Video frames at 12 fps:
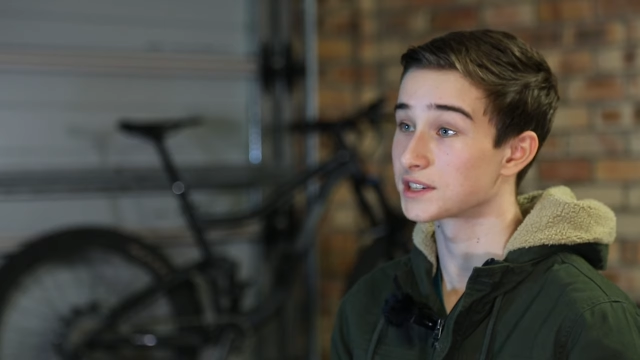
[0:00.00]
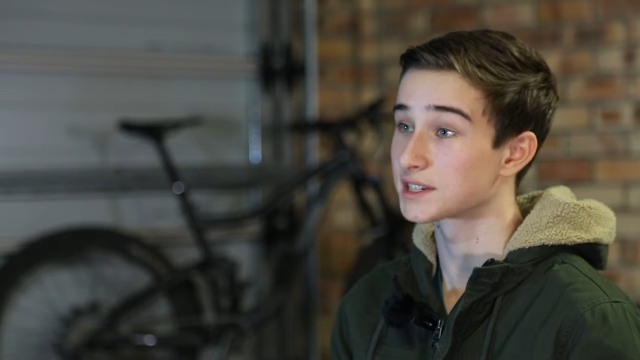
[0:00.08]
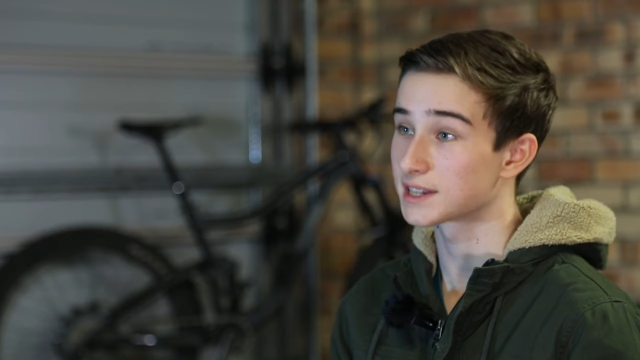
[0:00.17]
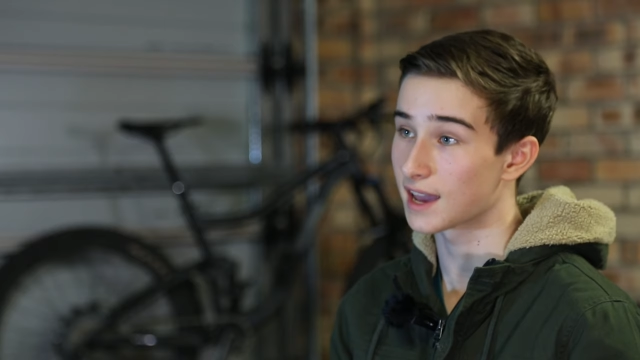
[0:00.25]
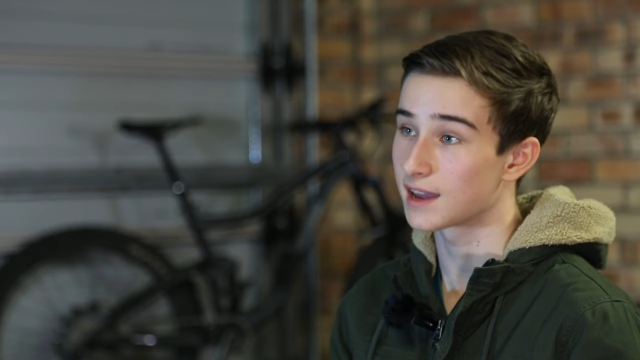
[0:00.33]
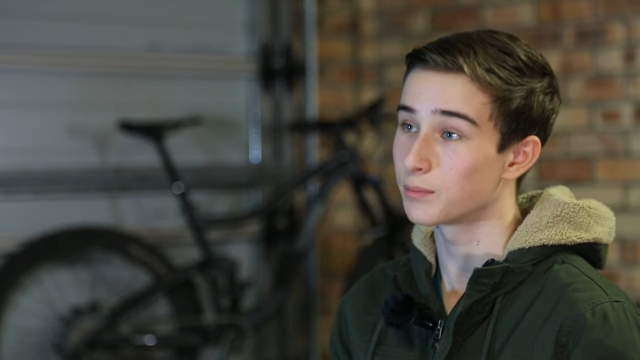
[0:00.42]

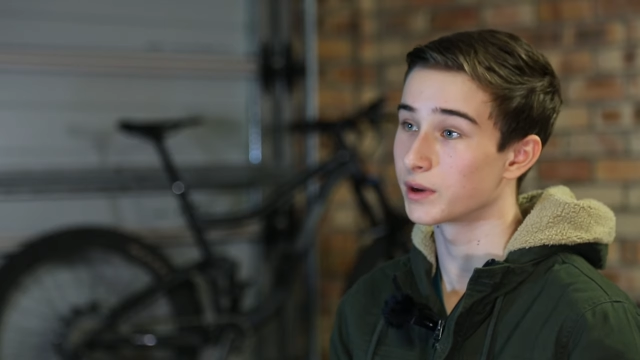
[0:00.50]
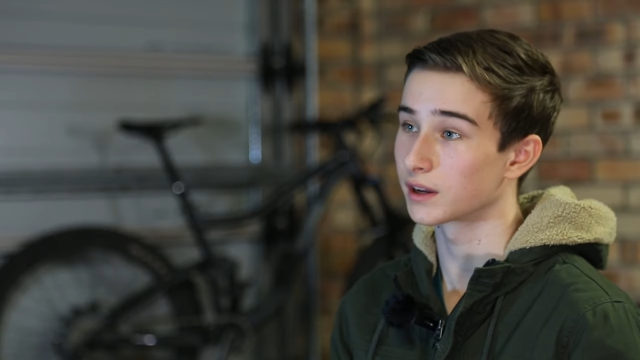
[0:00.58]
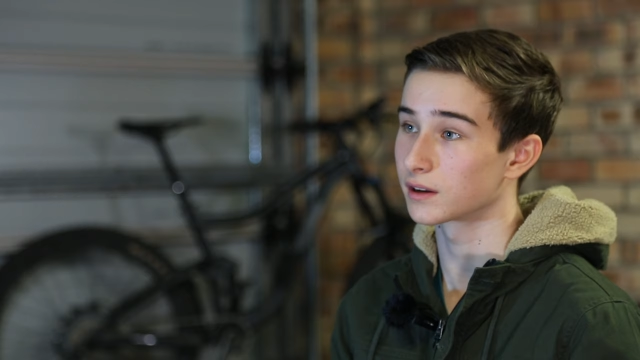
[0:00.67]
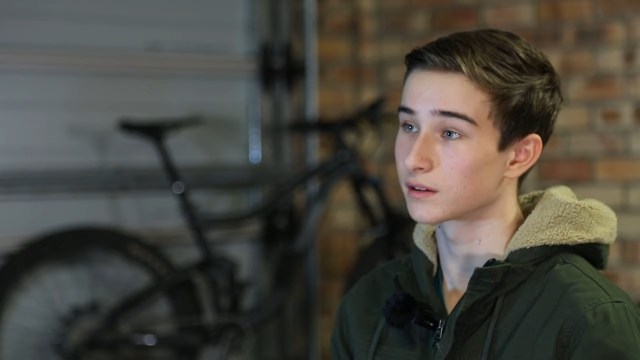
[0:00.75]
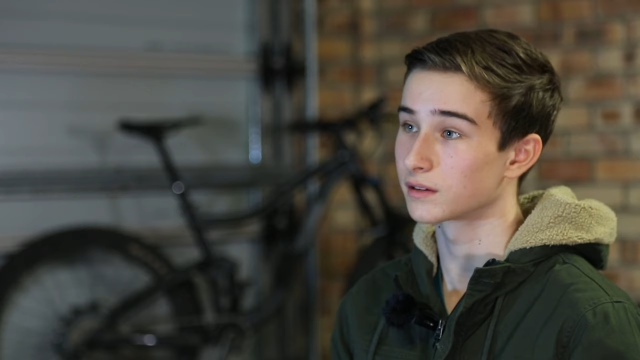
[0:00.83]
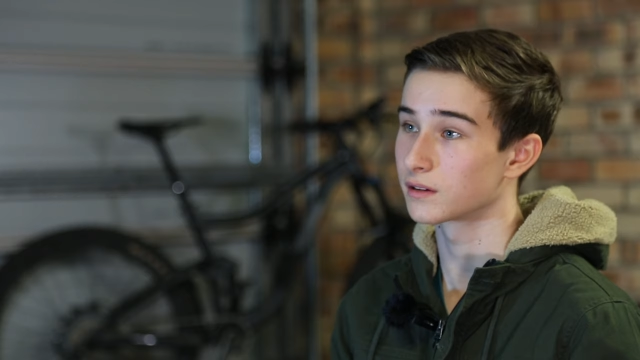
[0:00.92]
and
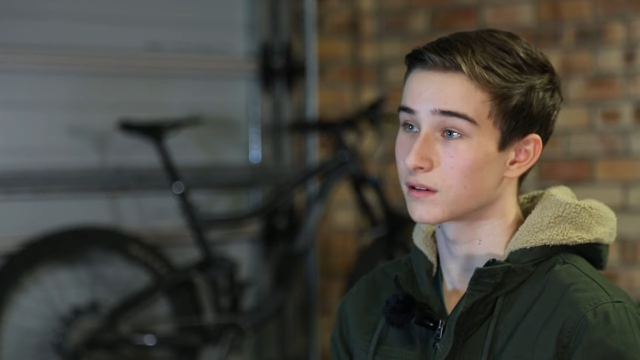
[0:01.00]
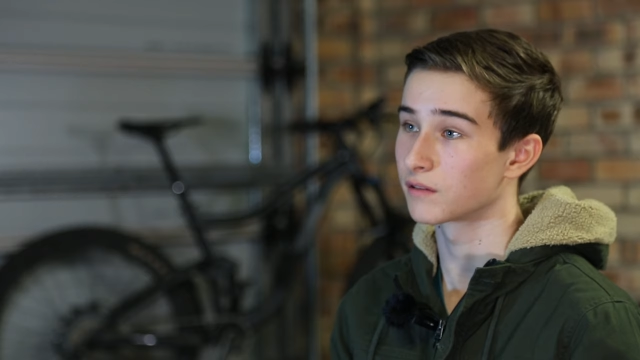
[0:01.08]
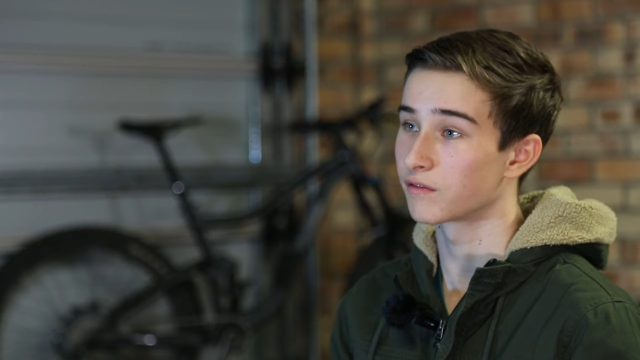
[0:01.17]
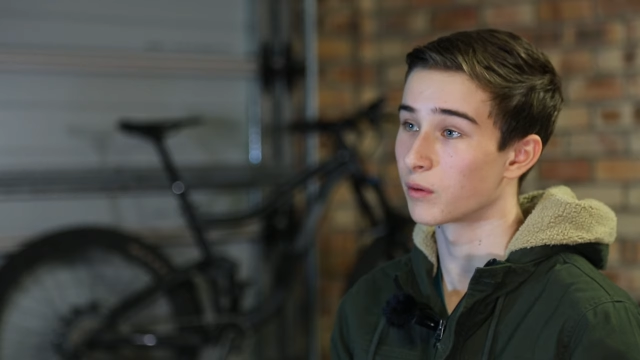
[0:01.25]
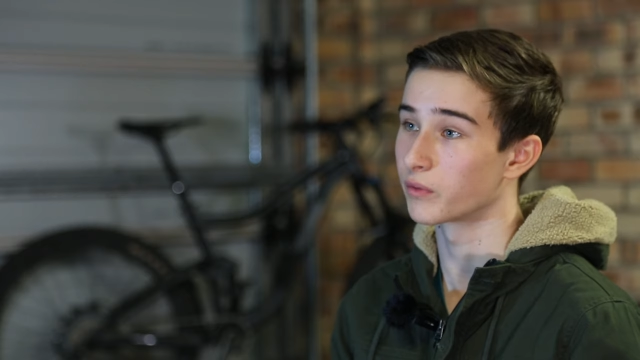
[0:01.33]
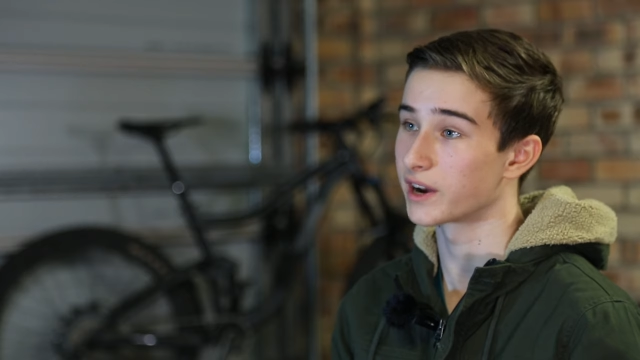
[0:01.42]
escaping
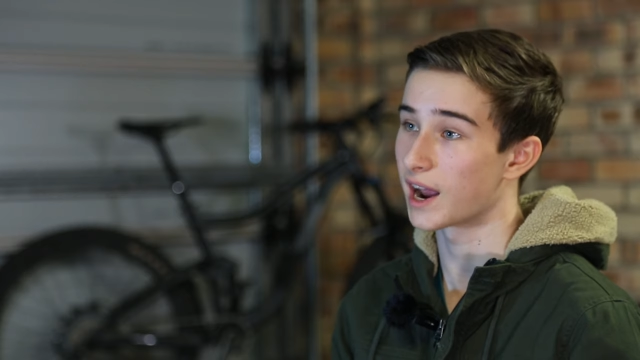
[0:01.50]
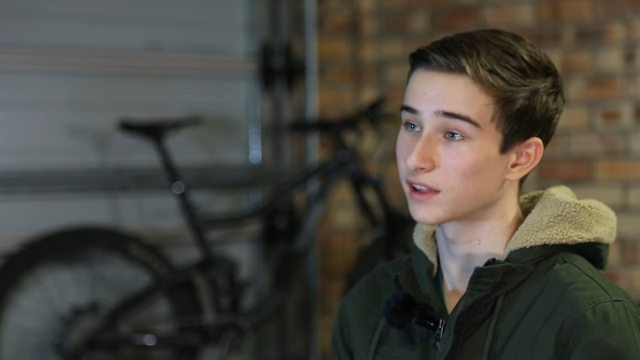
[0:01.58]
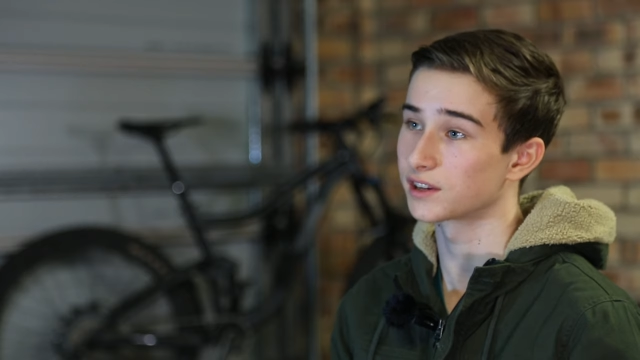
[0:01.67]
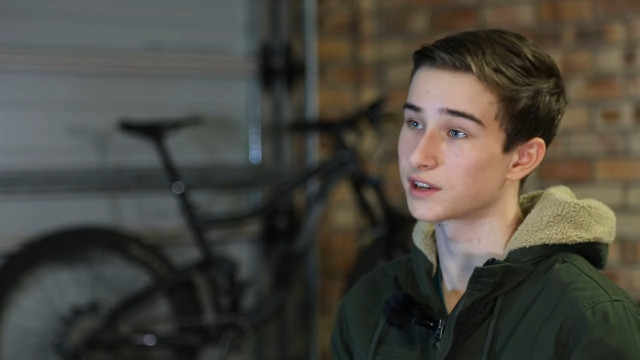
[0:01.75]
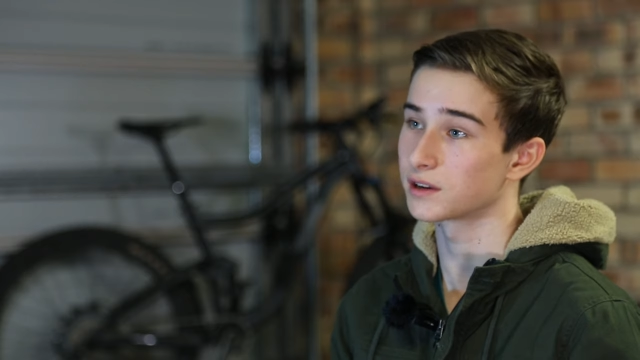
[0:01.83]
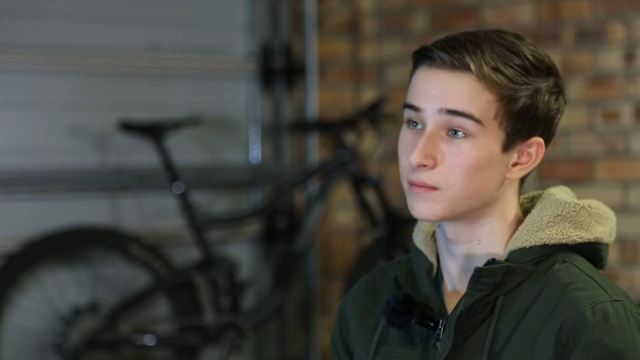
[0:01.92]
from
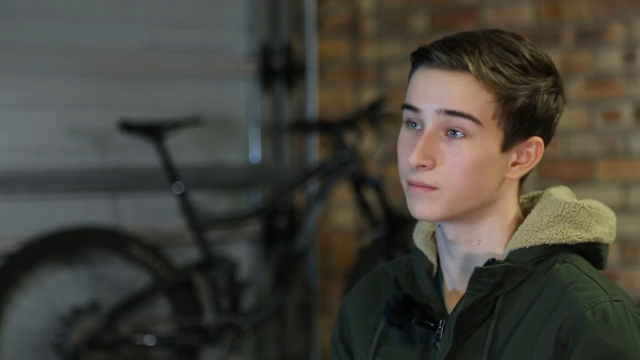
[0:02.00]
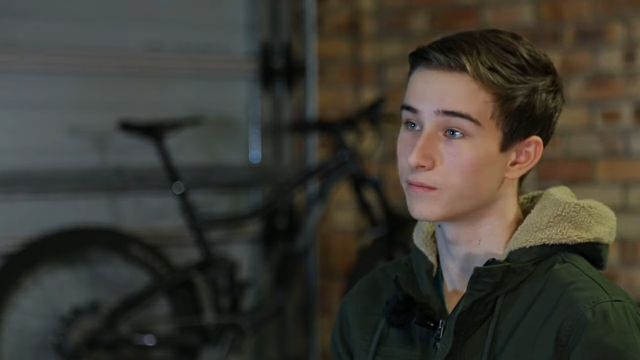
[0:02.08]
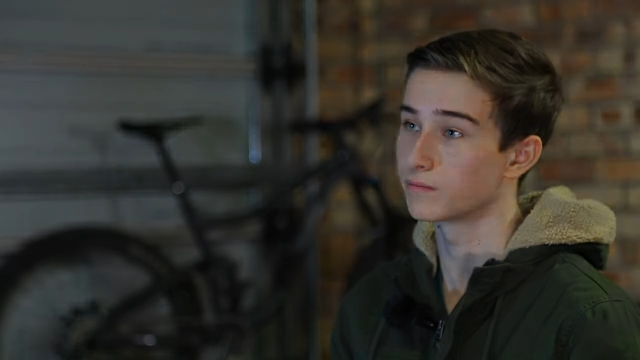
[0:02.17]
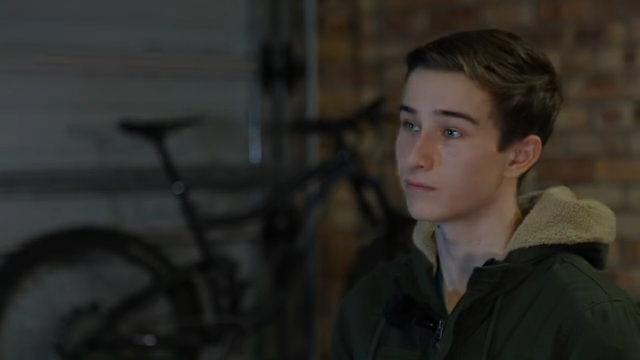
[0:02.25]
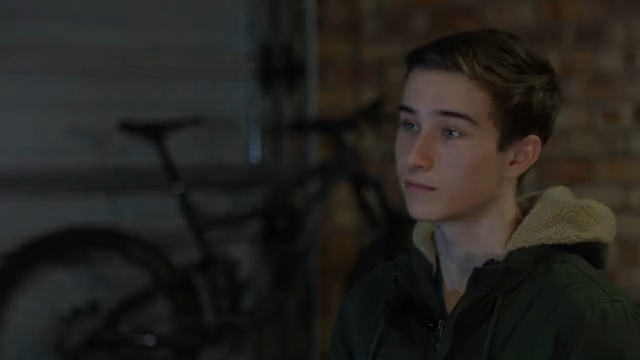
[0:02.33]
reality.